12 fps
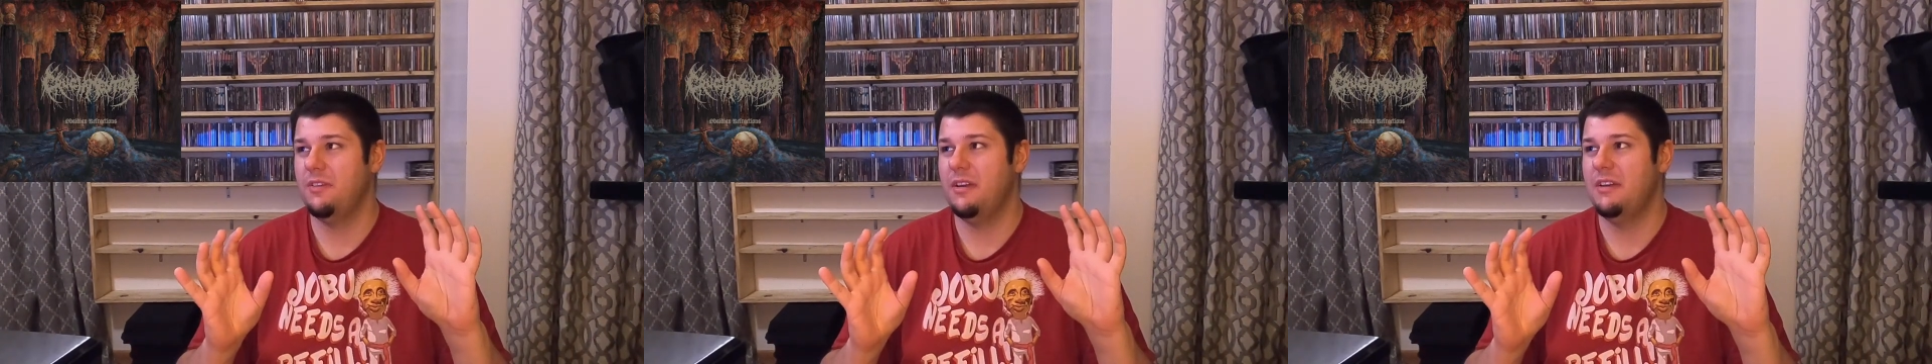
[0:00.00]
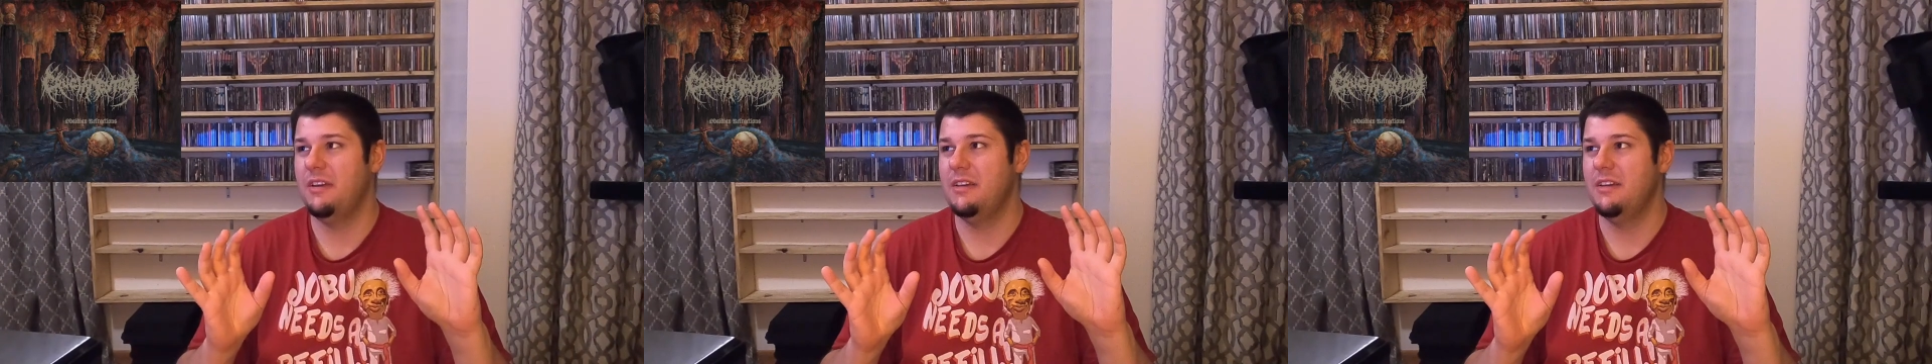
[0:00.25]

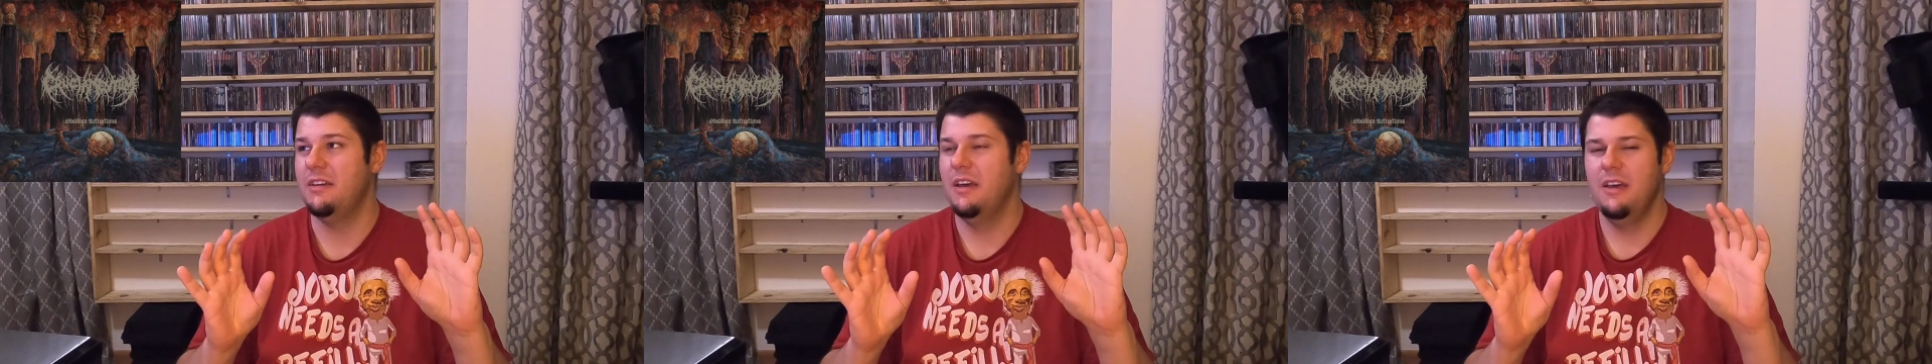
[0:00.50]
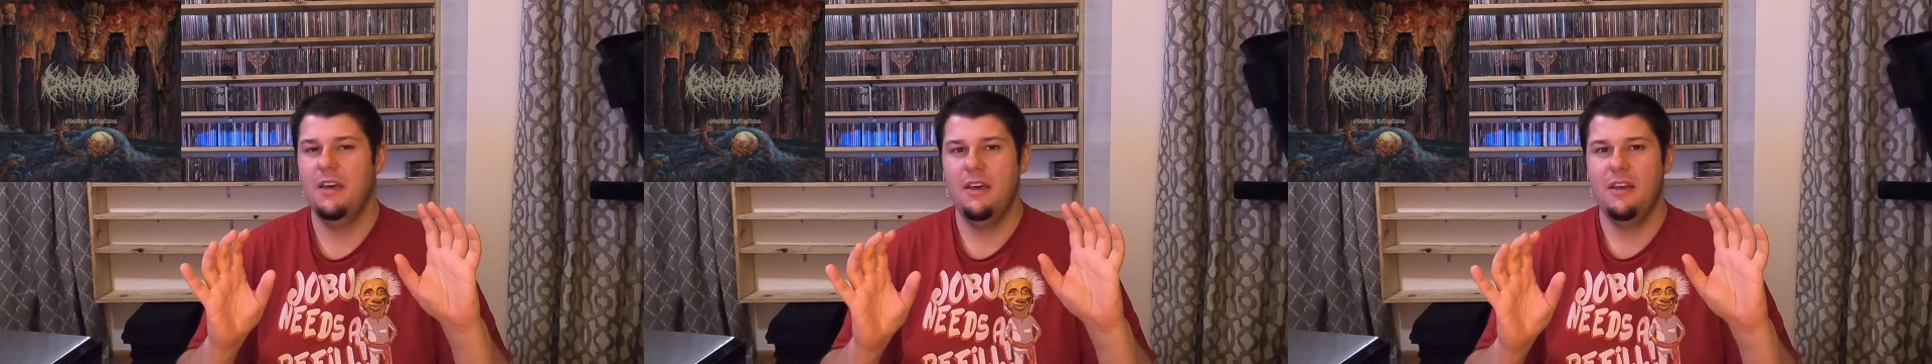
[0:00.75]
any
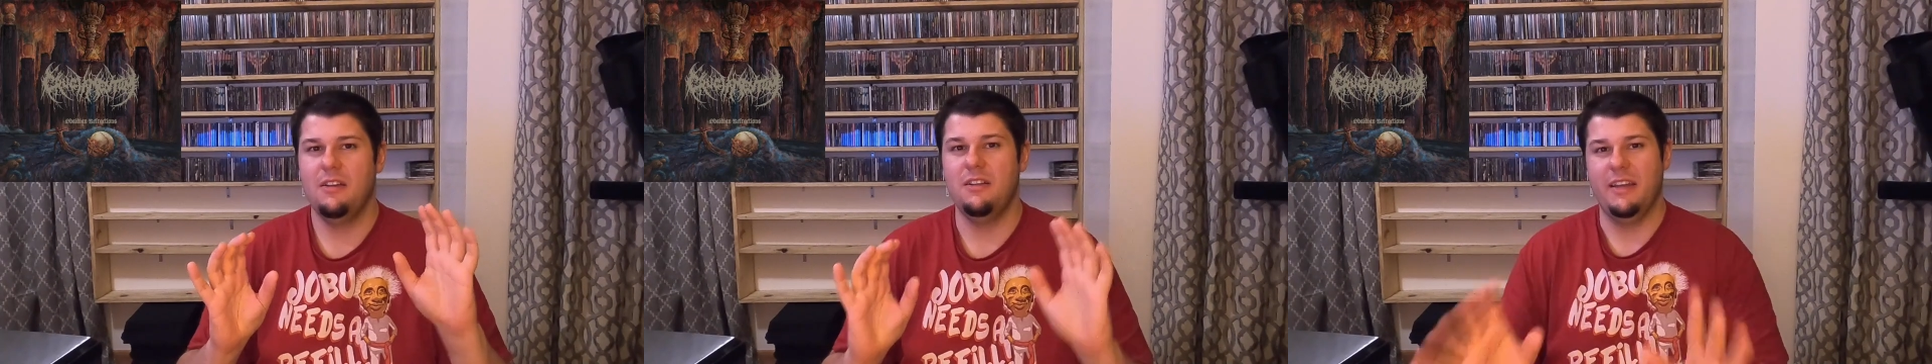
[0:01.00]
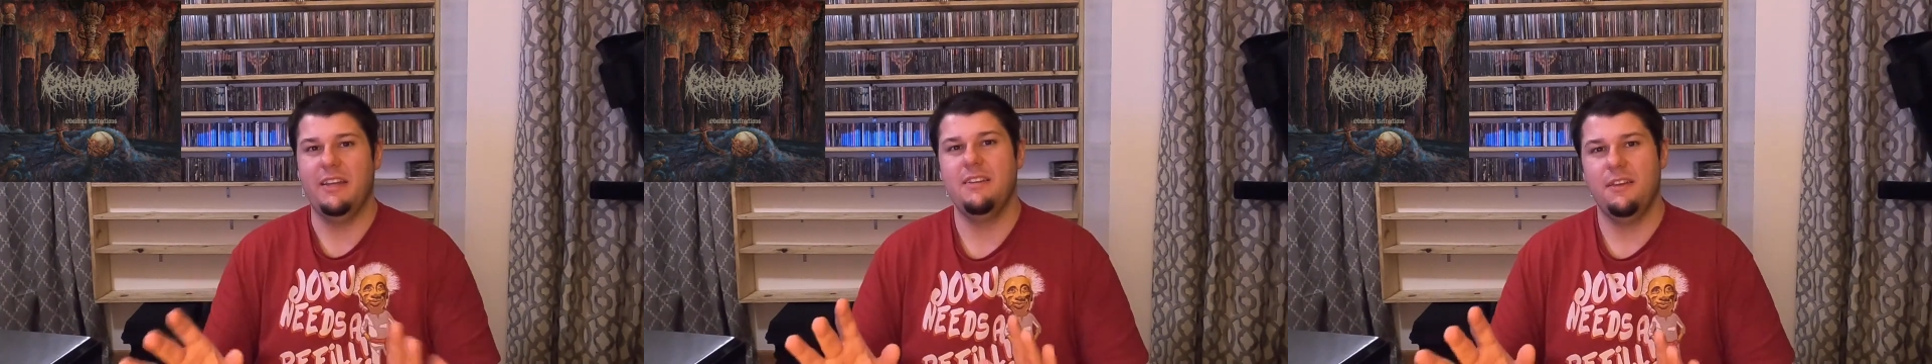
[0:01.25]

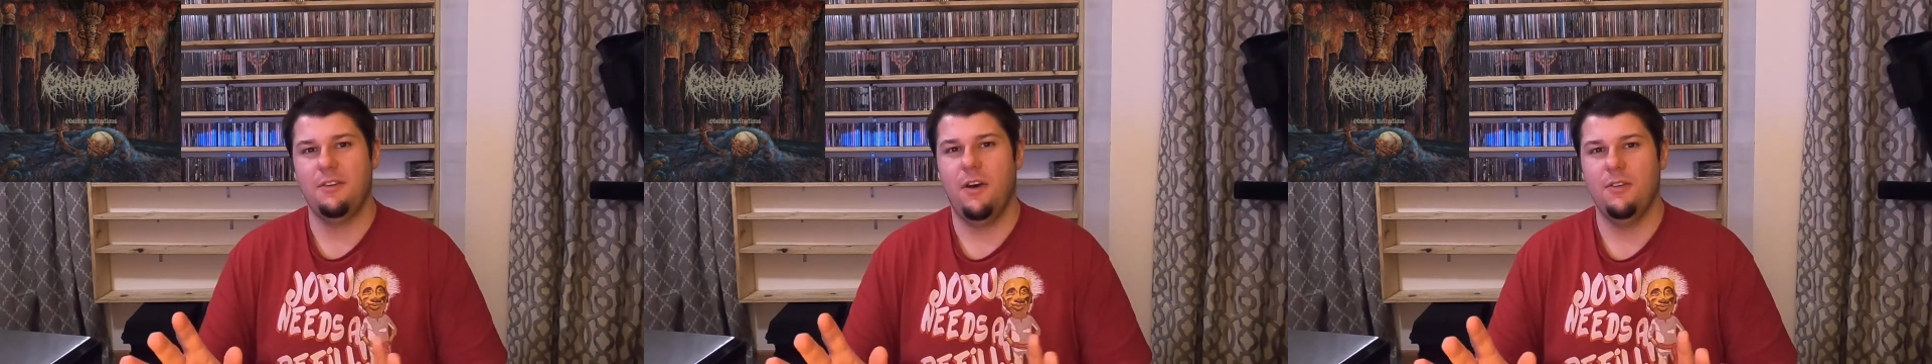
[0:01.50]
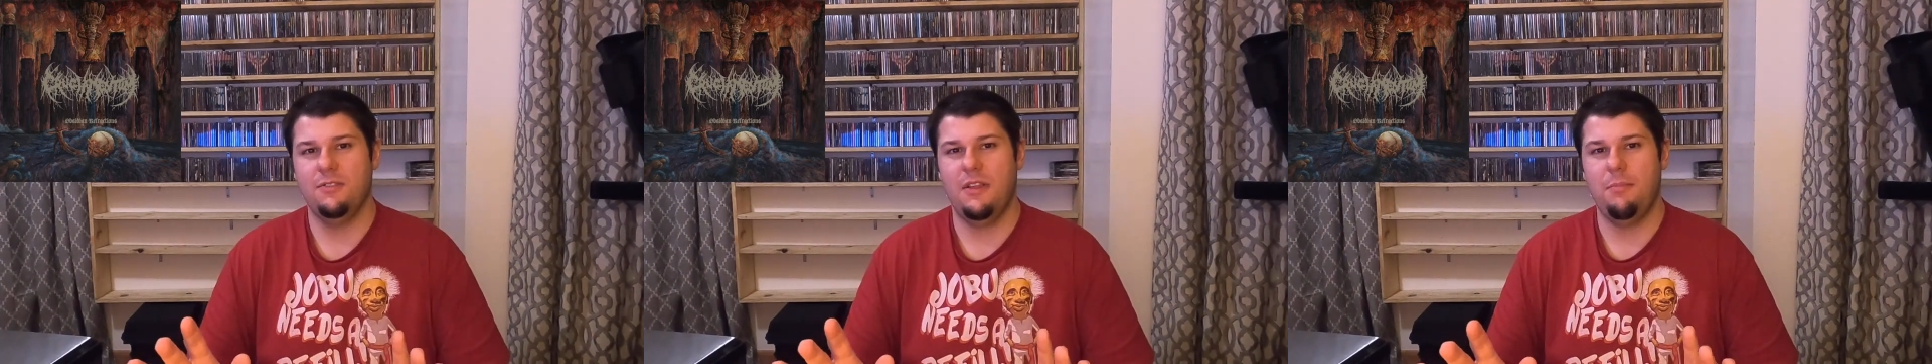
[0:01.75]
clean
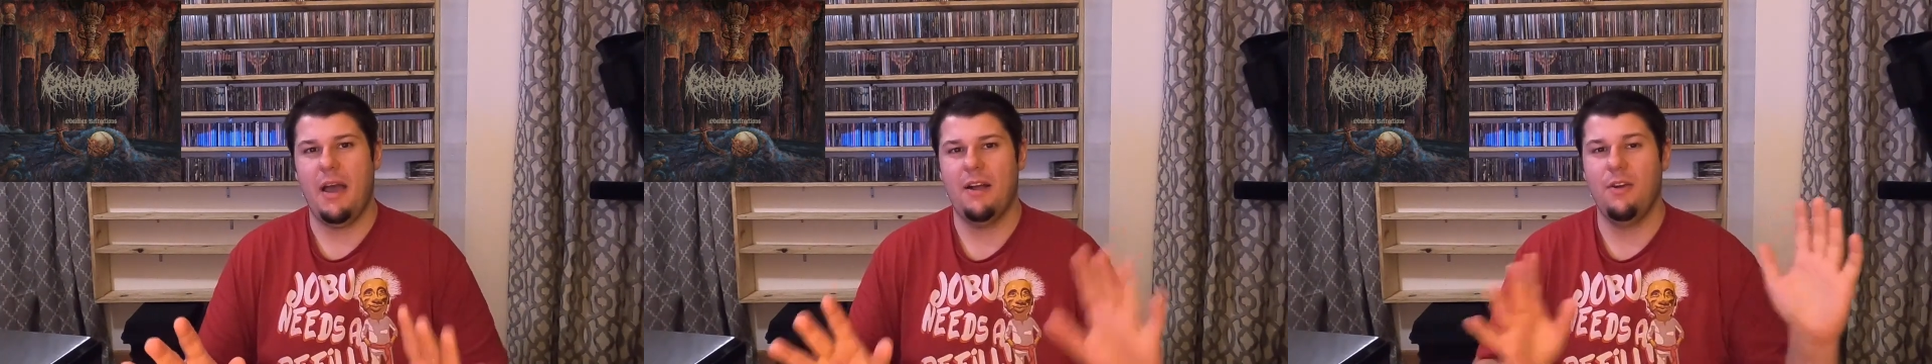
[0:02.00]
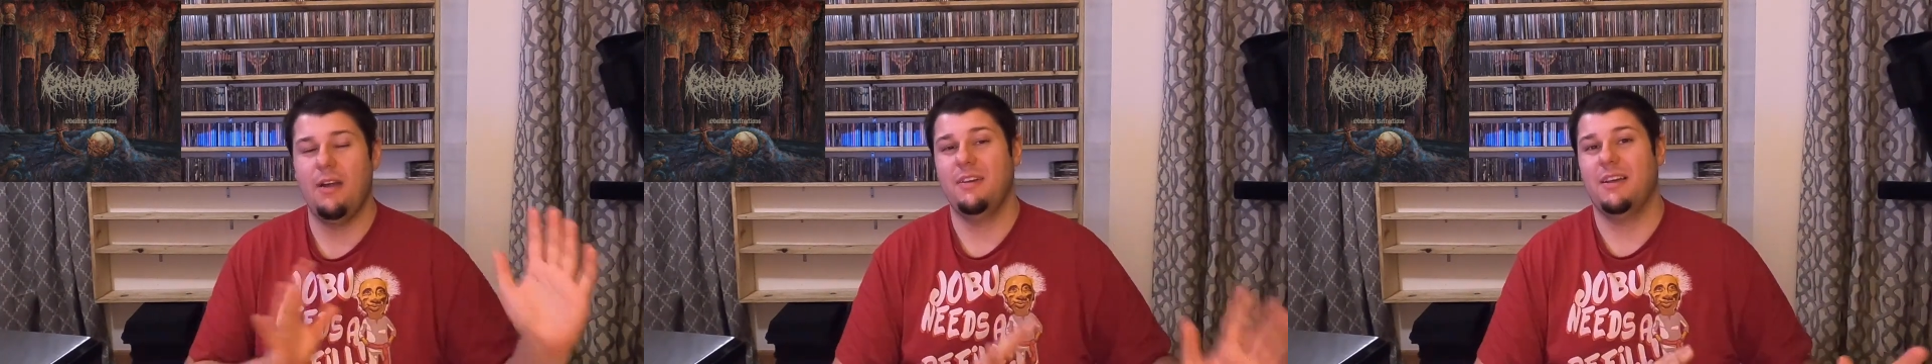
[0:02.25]
guitars in the background.